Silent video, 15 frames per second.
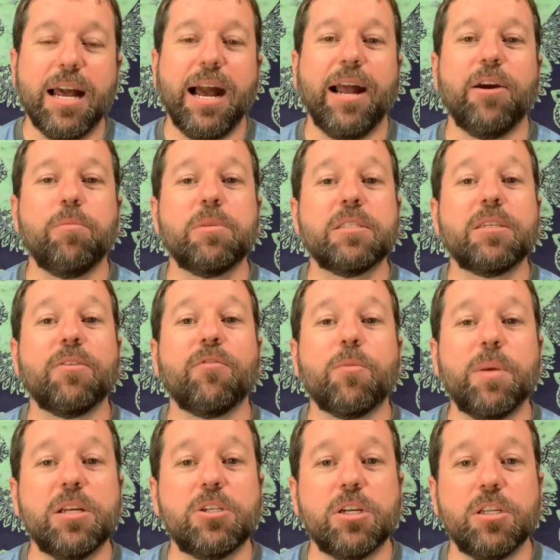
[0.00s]
I hope this
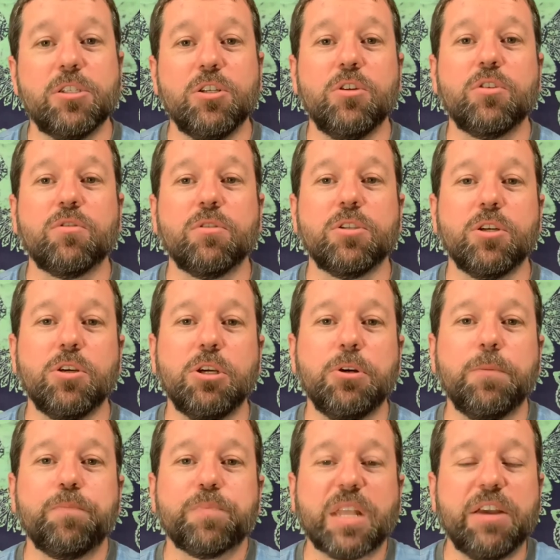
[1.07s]
information is useful to you.